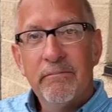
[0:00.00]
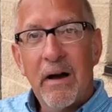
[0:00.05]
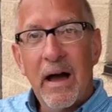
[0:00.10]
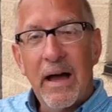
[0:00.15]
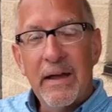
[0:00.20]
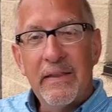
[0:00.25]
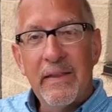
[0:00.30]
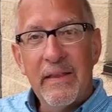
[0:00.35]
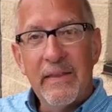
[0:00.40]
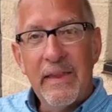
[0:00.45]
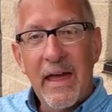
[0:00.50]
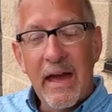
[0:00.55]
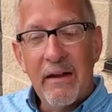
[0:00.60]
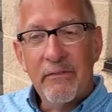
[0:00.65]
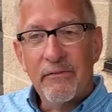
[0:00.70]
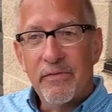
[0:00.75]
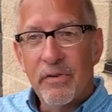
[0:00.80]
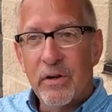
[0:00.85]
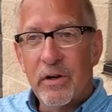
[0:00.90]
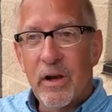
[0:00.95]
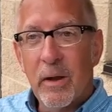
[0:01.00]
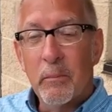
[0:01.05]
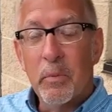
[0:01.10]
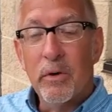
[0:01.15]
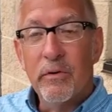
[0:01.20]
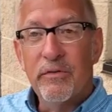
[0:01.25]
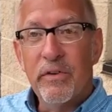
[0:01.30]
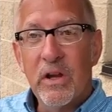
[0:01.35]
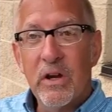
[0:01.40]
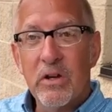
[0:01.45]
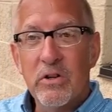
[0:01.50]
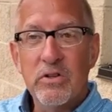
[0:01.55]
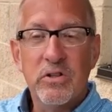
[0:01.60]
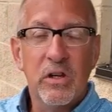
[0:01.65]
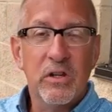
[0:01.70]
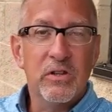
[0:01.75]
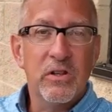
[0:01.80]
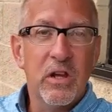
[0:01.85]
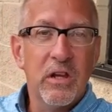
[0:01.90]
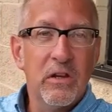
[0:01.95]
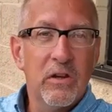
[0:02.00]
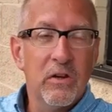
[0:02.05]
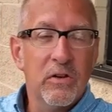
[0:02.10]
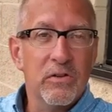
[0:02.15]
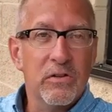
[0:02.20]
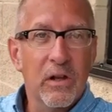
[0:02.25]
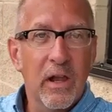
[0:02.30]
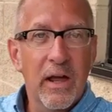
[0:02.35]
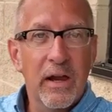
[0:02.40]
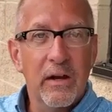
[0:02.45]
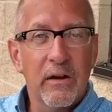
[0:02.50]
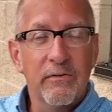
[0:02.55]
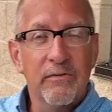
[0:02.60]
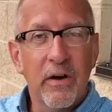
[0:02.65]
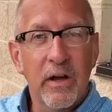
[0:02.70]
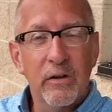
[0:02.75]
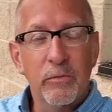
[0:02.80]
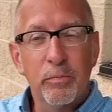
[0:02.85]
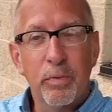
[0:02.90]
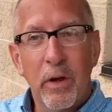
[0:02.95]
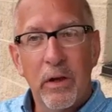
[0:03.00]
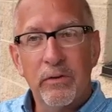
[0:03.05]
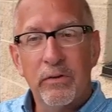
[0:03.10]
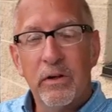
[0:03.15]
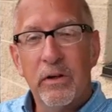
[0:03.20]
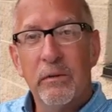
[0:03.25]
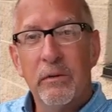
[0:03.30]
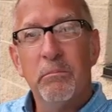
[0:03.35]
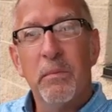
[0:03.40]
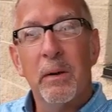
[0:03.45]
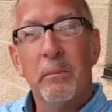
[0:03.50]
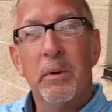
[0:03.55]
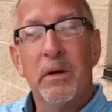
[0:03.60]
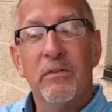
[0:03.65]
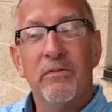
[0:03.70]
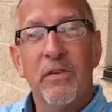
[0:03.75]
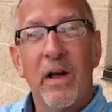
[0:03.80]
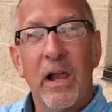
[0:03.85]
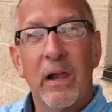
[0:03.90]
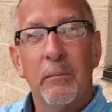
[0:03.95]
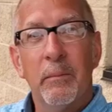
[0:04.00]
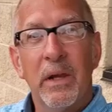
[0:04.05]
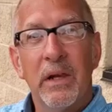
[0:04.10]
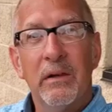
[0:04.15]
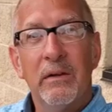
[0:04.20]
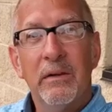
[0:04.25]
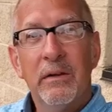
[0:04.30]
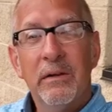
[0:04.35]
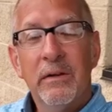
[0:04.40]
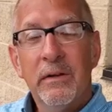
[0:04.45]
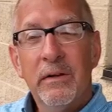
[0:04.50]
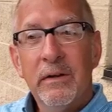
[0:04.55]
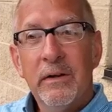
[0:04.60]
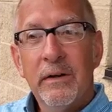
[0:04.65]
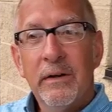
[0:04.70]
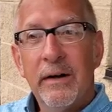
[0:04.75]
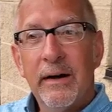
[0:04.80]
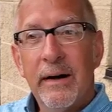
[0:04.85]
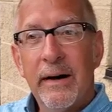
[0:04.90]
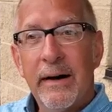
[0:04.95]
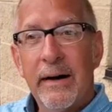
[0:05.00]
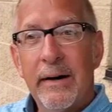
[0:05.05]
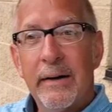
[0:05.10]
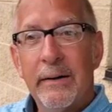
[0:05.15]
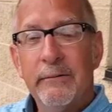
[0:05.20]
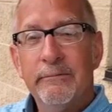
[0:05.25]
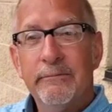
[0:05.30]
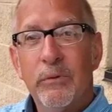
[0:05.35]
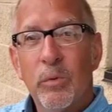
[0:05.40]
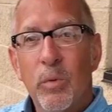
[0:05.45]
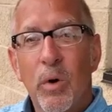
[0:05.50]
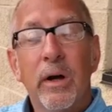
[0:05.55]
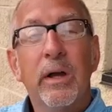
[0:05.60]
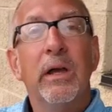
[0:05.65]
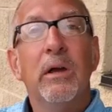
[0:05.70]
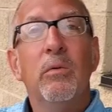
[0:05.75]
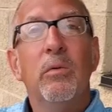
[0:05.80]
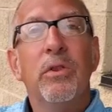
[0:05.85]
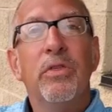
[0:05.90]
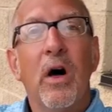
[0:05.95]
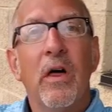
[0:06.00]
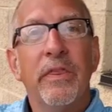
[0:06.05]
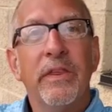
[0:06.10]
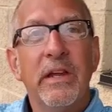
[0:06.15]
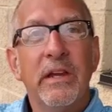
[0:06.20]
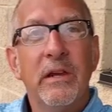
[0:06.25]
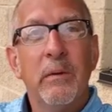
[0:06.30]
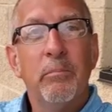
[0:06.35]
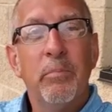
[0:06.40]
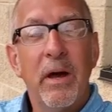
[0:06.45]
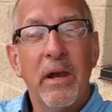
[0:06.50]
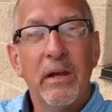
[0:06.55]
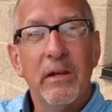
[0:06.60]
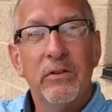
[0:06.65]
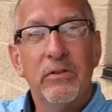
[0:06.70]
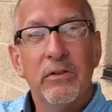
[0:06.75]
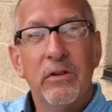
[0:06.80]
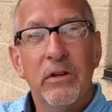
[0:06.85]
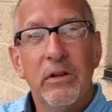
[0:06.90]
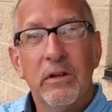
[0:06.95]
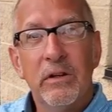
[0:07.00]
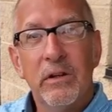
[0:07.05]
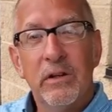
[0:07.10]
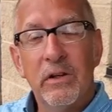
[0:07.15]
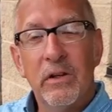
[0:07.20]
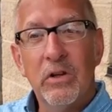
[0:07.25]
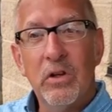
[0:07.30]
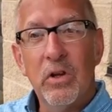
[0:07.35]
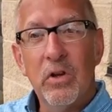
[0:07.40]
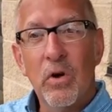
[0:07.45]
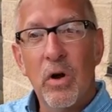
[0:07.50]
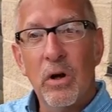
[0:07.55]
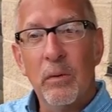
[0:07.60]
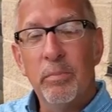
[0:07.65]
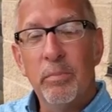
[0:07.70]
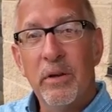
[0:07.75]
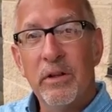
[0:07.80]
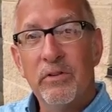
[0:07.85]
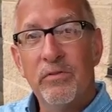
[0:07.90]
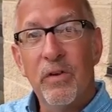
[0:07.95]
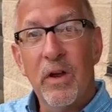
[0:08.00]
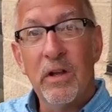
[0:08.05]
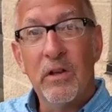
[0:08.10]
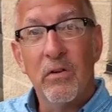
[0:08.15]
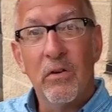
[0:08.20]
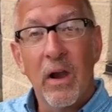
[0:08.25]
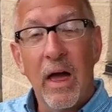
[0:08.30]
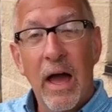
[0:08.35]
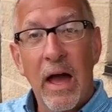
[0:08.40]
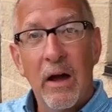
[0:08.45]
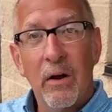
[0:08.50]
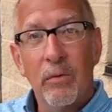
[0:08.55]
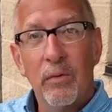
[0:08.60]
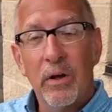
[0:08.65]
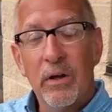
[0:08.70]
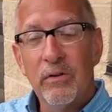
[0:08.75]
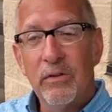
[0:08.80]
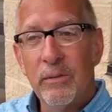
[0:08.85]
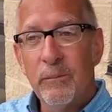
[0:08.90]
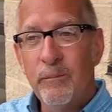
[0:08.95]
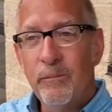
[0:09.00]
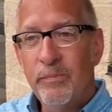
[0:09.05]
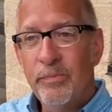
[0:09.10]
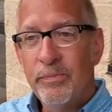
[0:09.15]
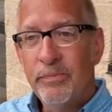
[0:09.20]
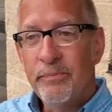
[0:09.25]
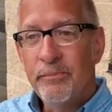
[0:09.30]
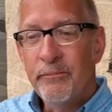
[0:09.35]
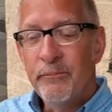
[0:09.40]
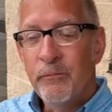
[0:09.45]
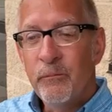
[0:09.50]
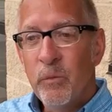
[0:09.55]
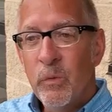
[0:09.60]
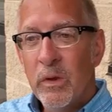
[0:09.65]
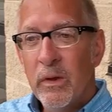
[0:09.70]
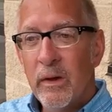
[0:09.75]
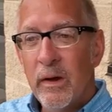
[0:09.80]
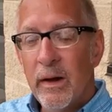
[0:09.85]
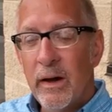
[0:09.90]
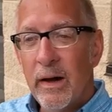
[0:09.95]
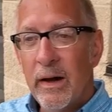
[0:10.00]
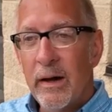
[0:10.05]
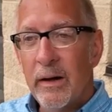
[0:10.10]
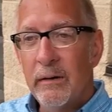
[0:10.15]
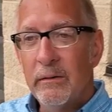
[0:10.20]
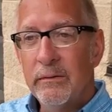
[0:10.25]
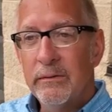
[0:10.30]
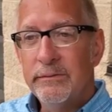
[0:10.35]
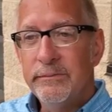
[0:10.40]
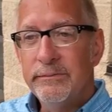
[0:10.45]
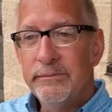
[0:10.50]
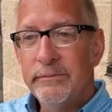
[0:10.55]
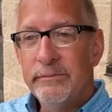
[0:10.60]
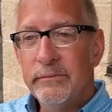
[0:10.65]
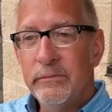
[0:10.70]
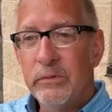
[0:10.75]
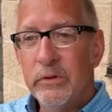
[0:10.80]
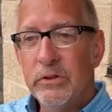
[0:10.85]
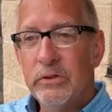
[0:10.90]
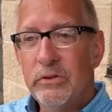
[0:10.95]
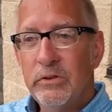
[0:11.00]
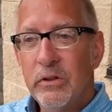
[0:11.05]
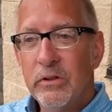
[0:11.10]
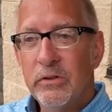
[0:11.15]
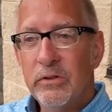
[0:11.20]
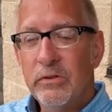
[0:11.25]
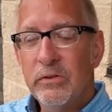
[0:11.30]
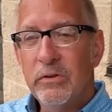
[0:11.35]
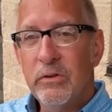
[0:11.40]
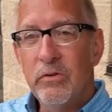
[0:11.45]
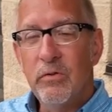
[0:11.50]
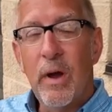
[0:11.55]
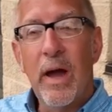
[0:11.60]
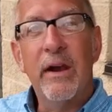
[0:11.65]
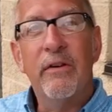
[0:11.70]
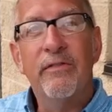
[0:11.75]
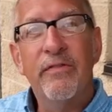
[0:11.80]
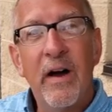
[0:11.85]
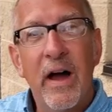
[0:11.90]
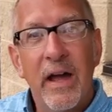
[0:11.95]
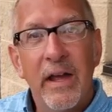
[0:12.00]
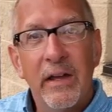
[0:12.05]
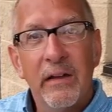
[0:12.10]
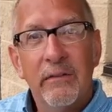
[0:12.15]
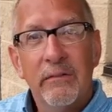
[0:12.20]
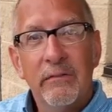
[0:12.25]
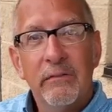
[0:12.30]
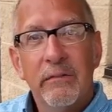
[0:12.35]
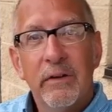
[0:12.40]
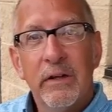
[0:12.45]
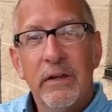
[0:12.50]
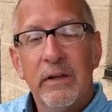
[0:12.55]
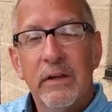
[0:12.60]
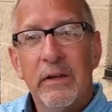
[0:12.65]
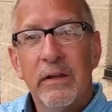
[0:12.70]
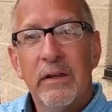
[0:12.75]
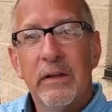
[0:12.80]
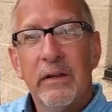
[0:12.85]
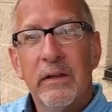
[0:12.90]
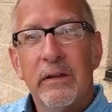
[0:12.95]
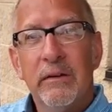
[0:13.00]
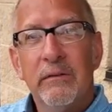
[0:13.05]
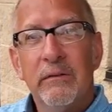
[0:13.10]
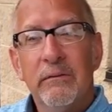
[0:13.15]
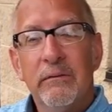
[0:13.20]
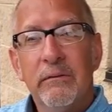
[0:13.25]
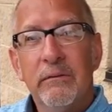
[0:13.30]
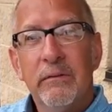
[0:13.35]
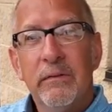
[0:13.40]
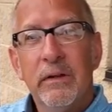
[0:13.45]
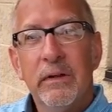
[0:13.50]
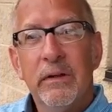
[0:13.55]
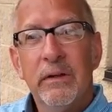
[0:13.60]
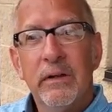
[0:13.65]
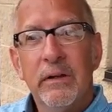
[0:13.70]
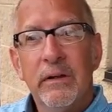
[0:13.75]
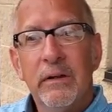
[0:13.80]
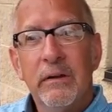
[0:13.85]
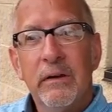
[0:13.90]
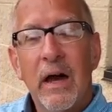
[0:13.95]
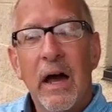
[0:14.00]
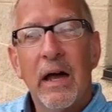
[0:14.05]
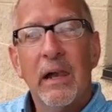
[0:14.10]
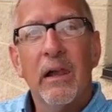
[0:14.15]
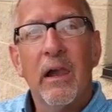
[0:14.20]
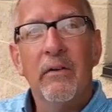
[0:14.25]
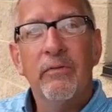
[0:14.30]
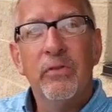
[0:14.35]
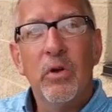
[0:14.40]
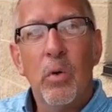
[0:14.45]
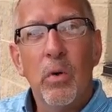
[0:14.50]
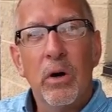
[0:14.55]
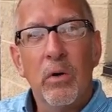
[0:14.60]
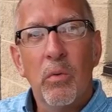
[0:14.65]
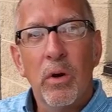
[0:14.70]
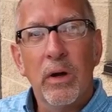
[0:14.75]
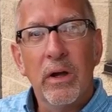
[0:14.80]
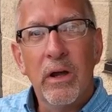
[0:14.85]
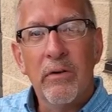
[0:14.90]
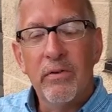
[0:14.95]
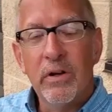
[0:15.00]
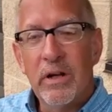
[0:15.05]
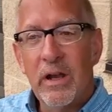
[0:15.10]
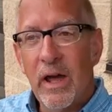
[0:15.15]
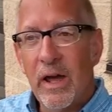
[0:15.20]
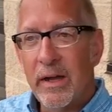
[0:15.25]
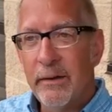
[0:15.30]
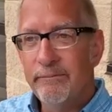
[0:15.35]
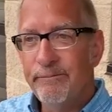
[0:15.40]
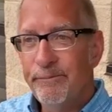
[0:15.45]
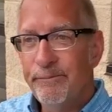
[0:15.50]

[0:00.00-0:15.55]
I did that for a number of years. 16 years later, vice president, member development, um, working with all the independents in the, in the, New York, Pennsylvania, and Ohio region uh, was just gratifying. And, and it, it, I loved going to work every day.